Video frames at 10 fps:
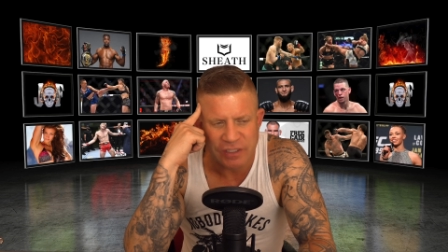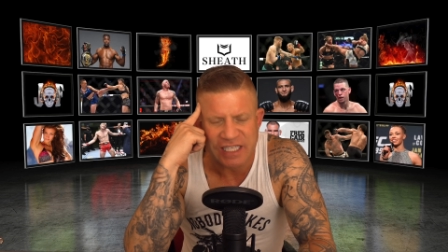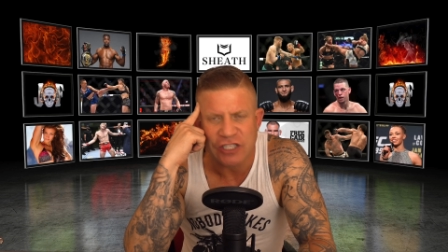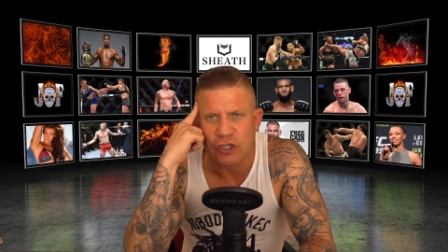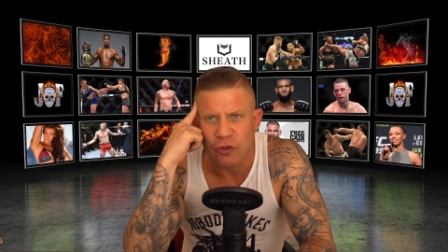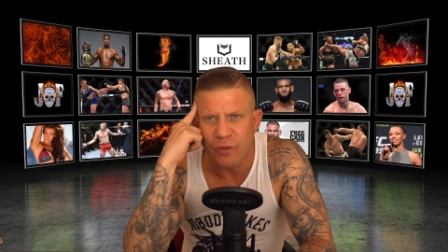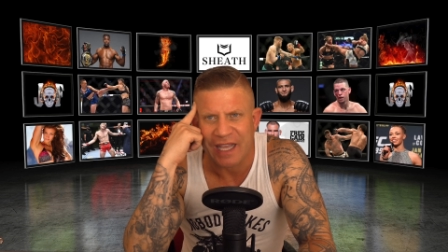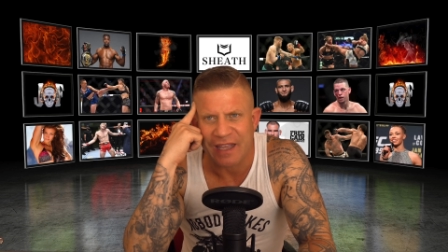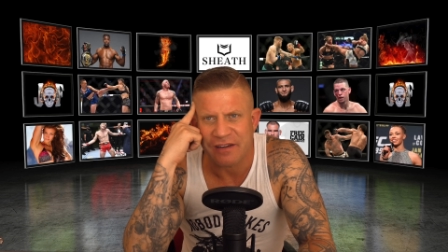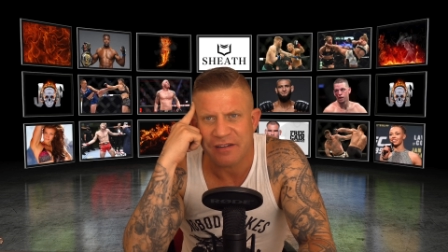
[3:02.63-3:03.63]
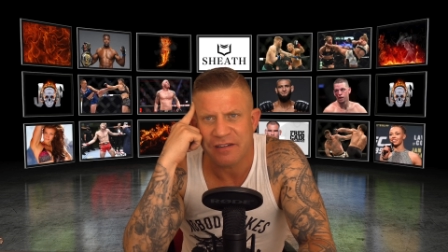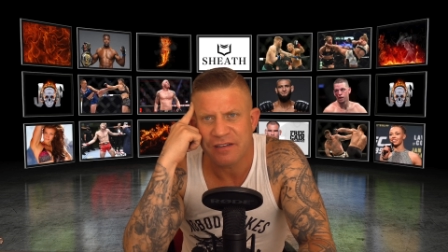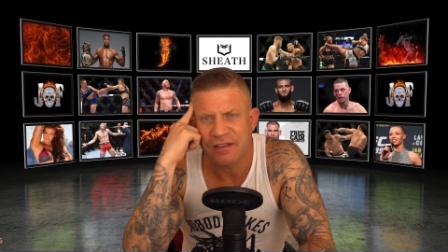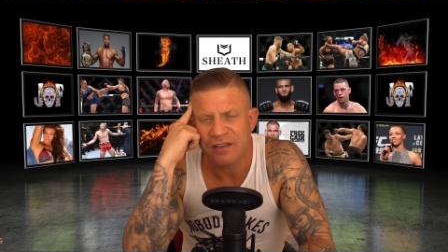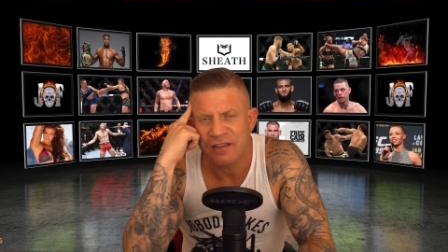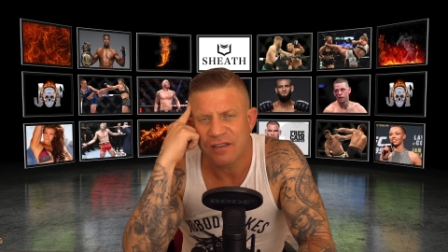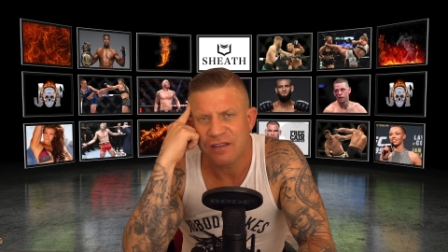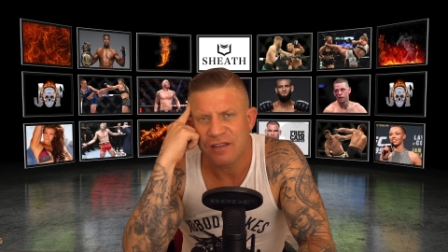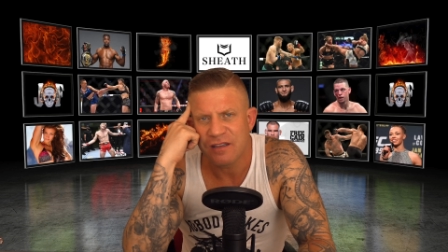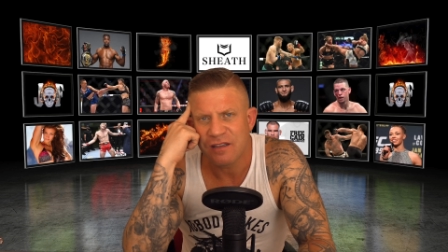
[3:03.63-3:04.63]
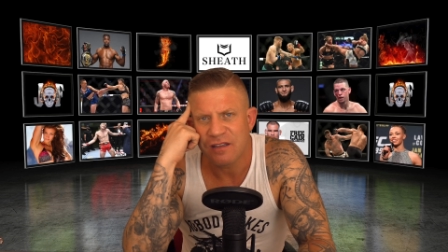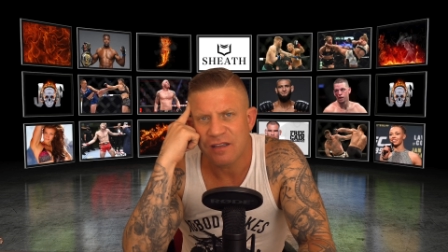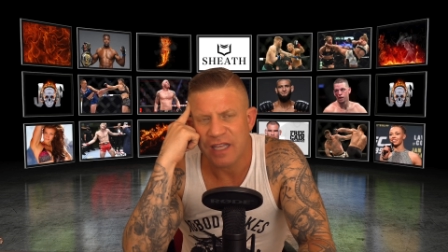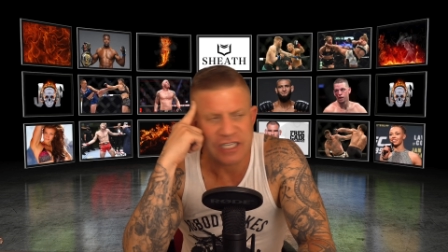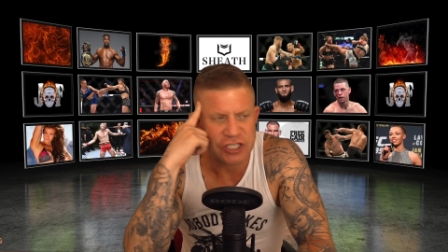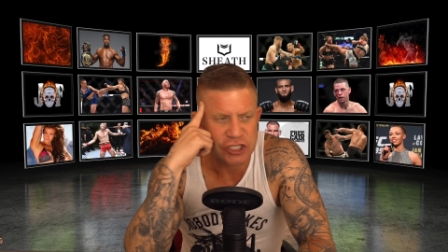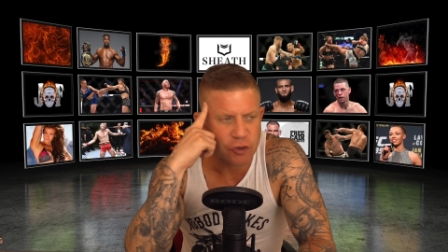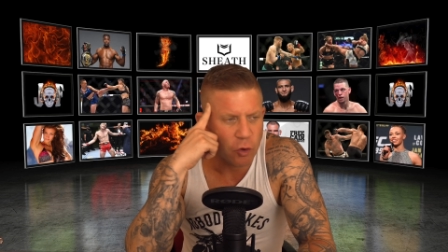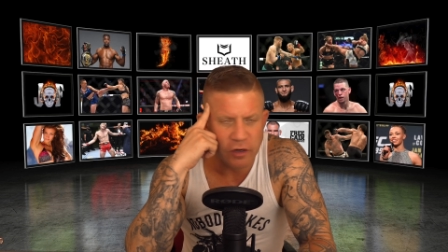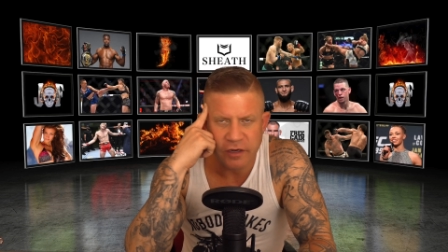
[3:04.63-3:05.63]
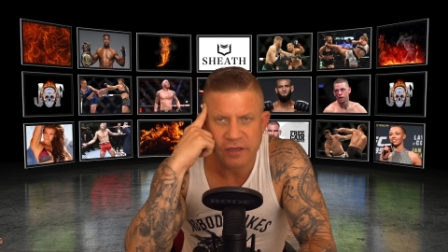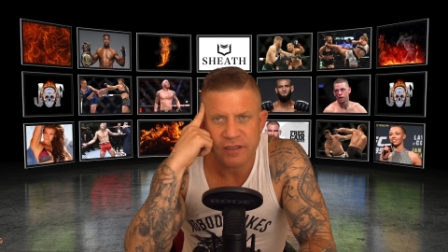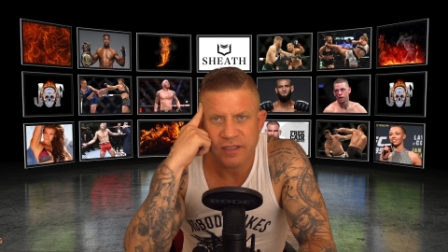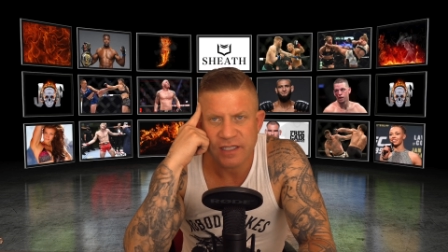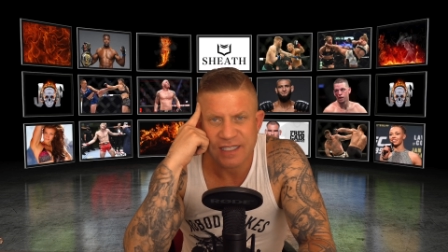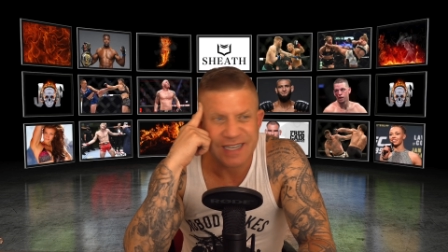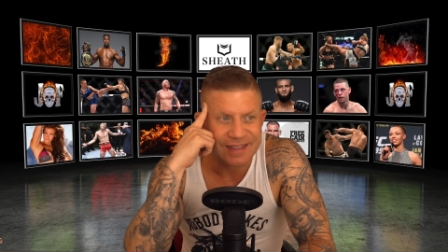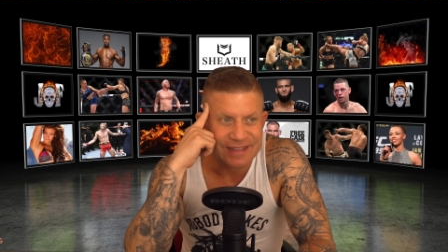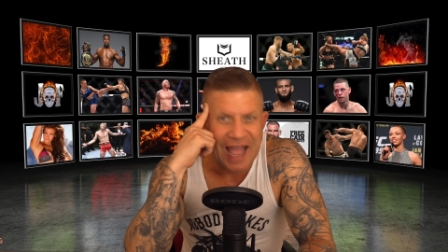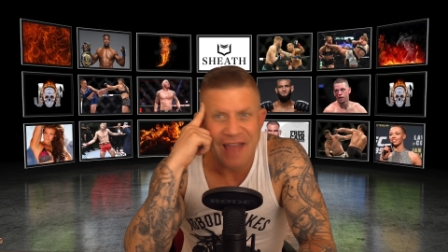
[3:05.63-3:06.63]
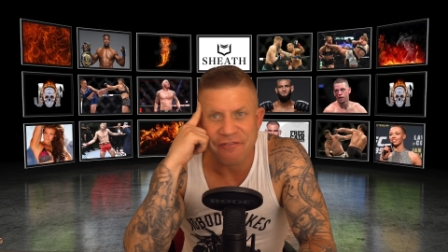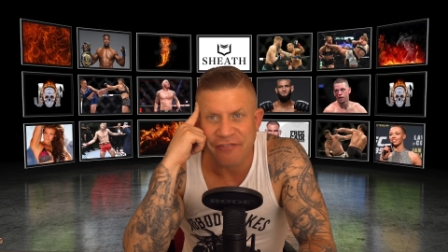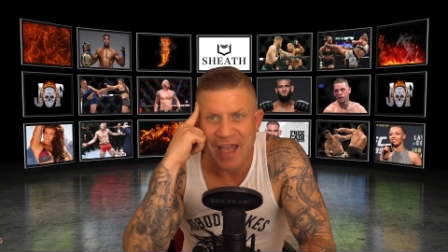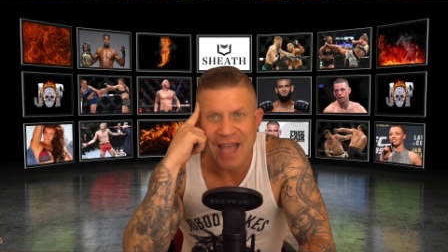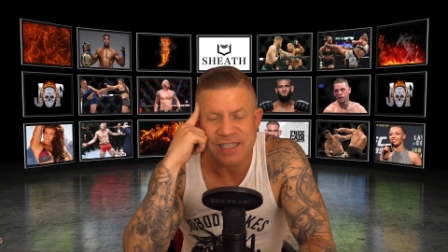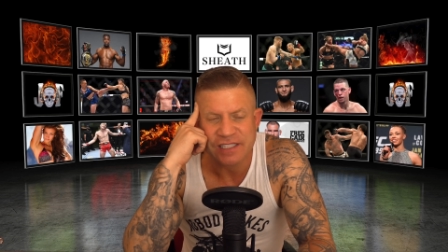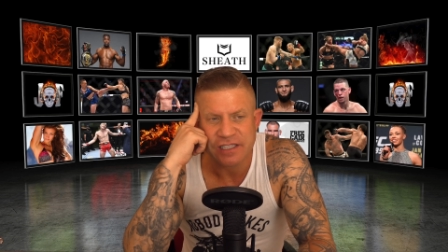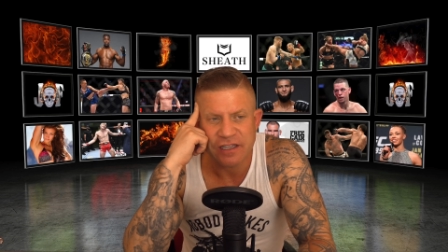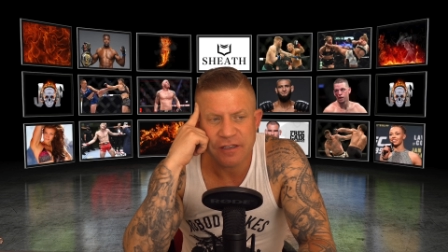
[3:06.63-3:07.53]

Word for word: is he doing it? Like, he's short. He's not that fast,